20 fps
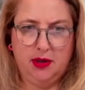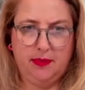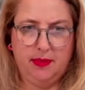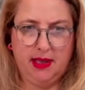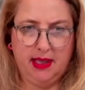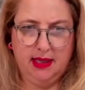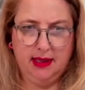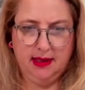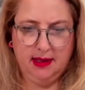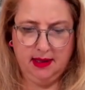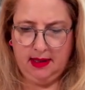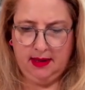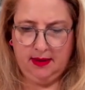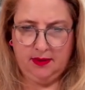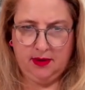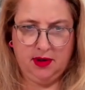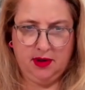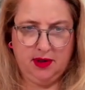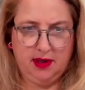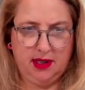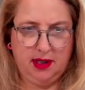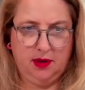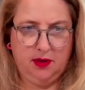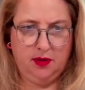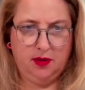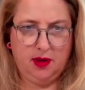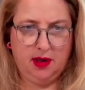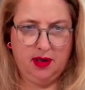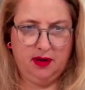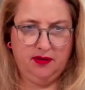a bit, just that
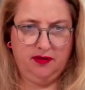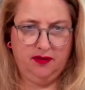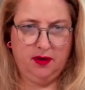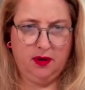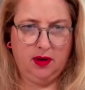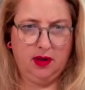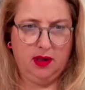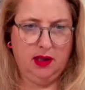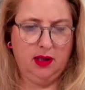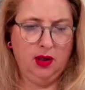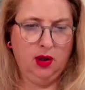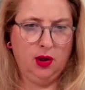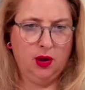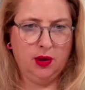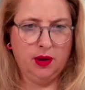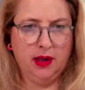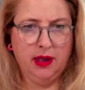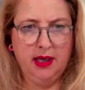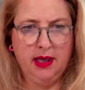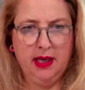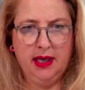you can follow along.